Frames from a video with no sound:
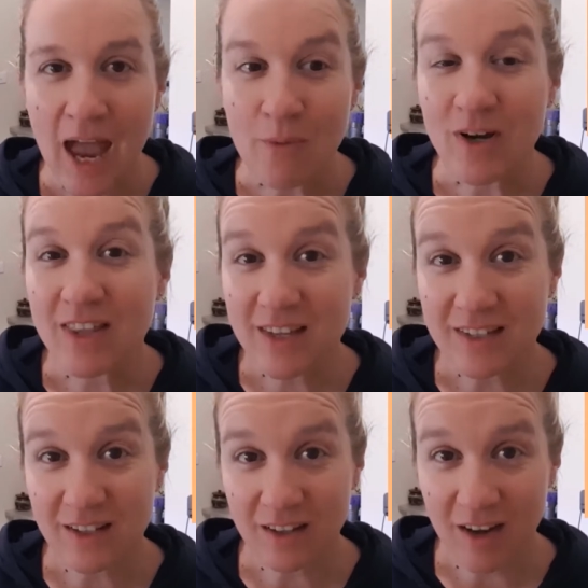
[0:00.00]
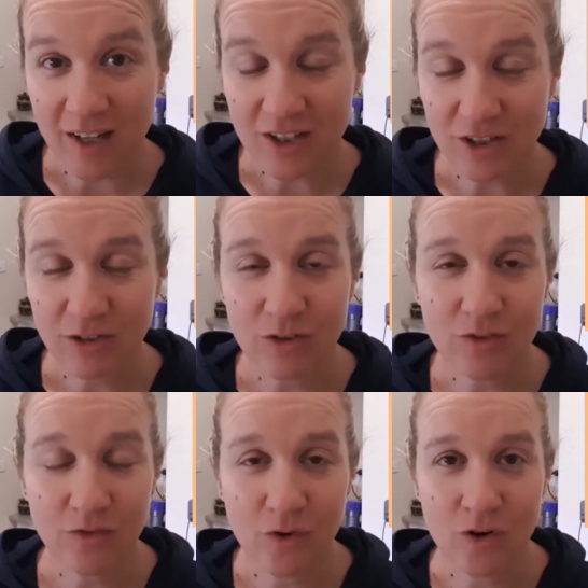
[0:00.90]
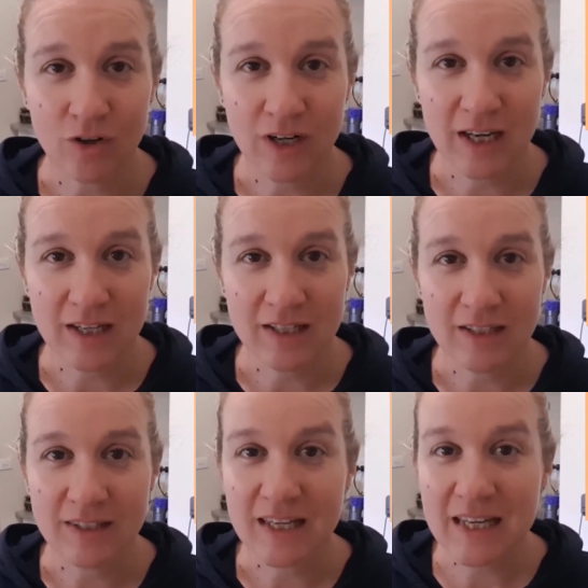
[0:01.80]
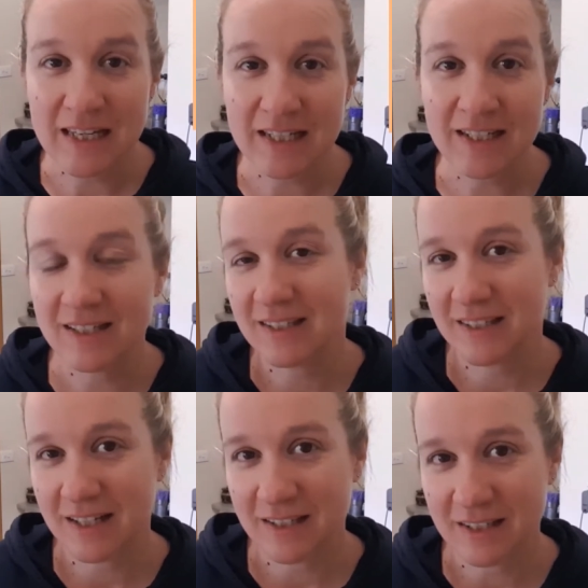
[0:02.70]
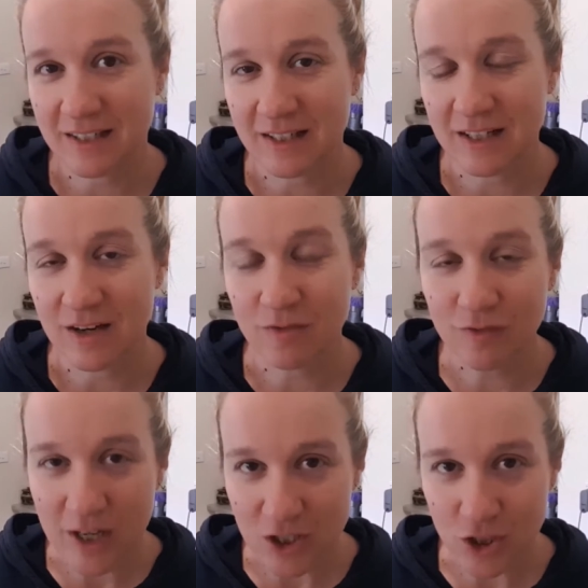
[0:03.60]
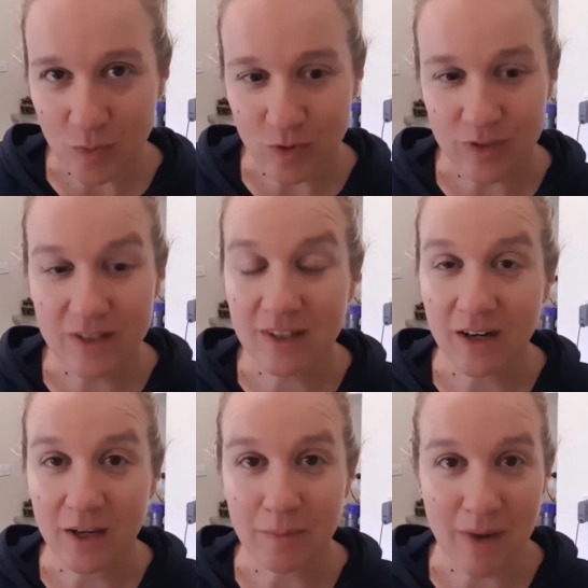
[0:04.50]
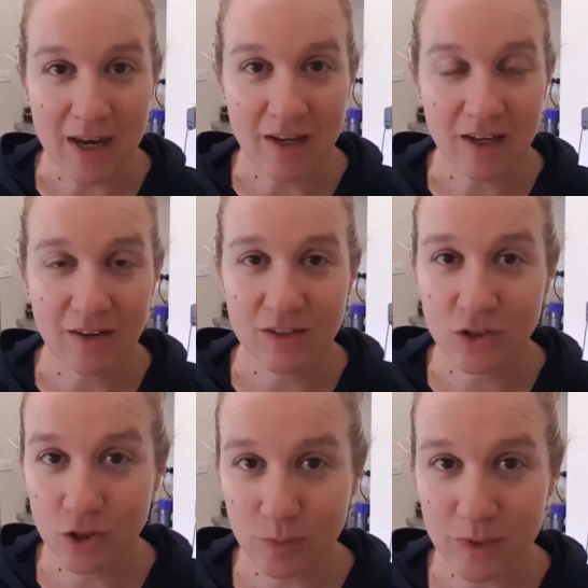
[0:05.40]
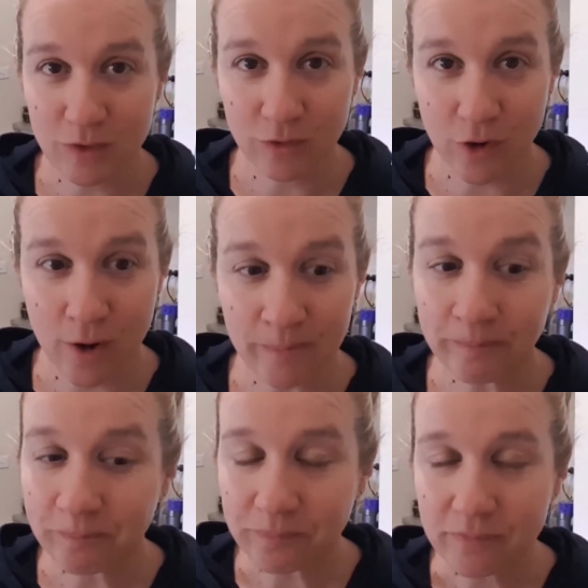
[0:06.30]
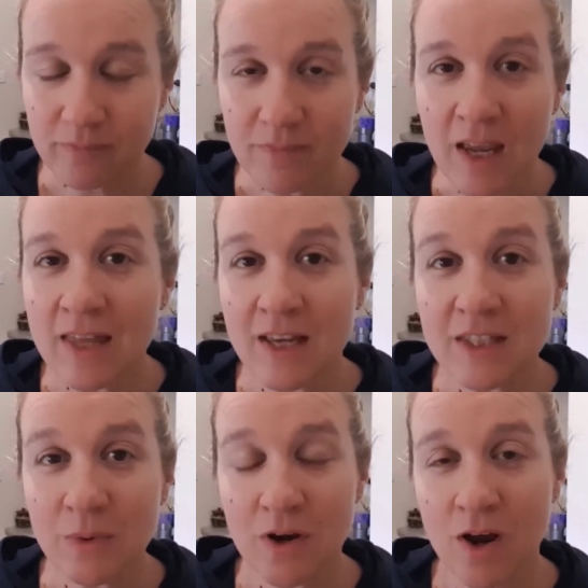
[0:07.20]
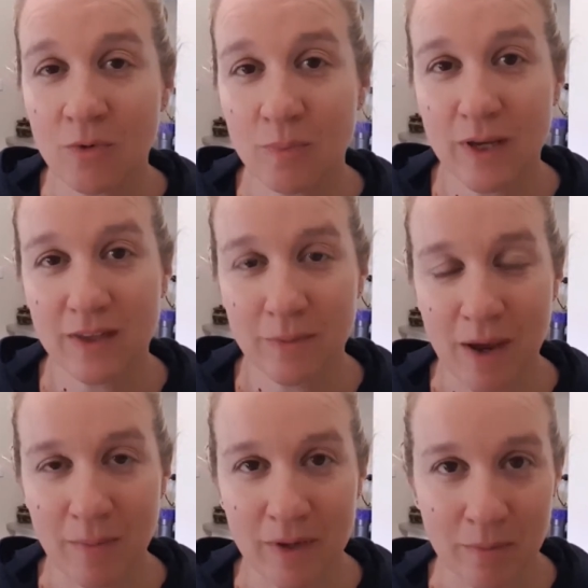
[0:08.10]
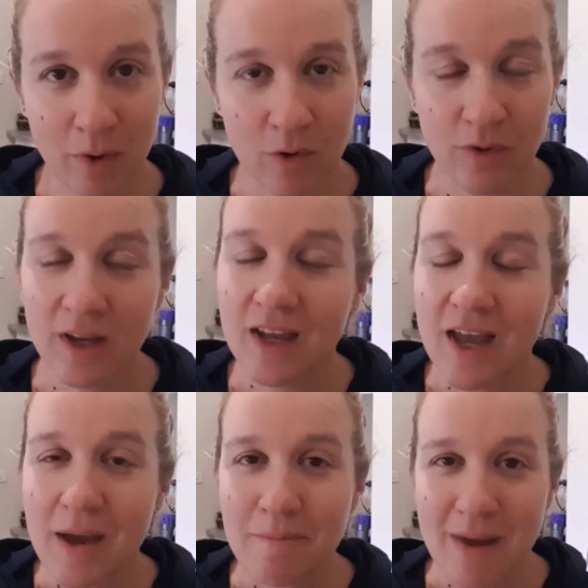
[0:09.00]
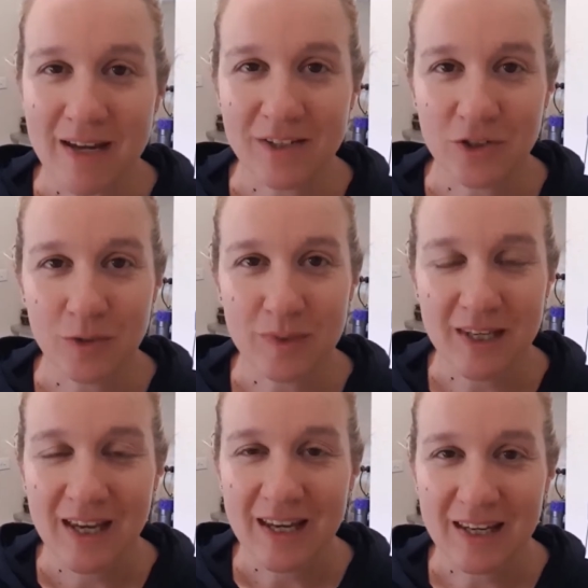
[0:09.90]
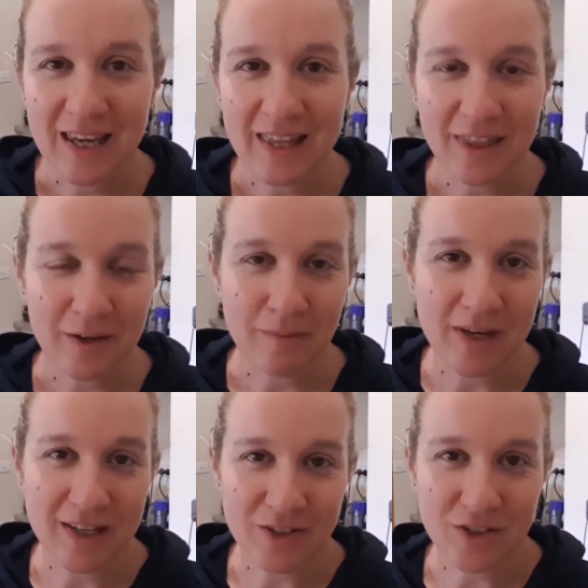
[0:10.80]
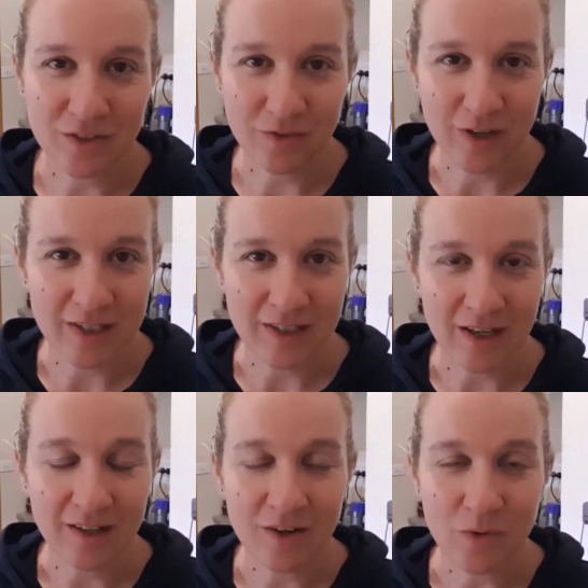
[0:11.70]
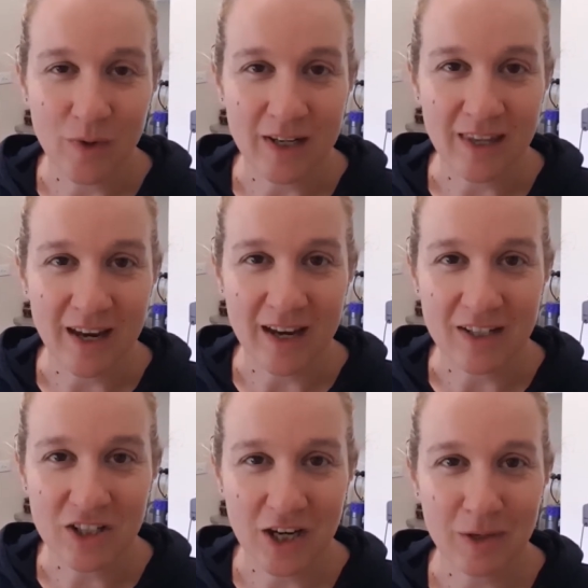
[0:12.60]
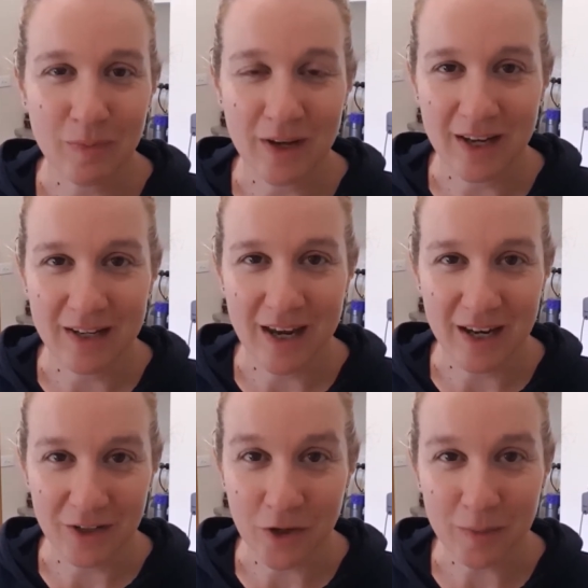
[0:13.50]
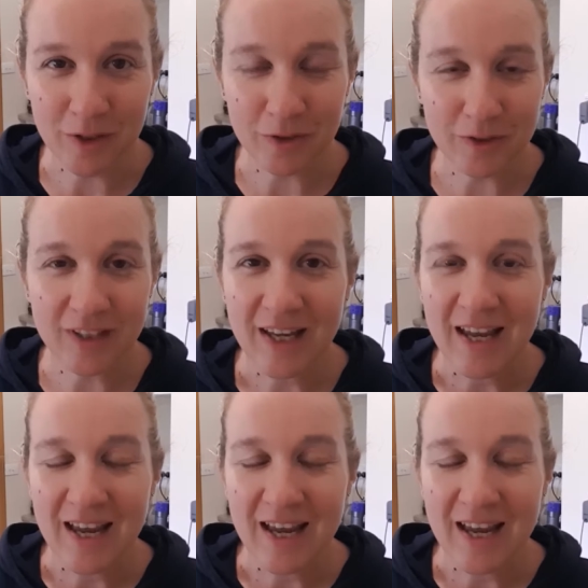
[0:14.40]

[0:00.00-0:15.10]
And one of the things that I like to look for is in-season vegetables that I can make soups from. And that's when I will pick them up in bulk, make soups, get them into the freezer when they are cheap and economical.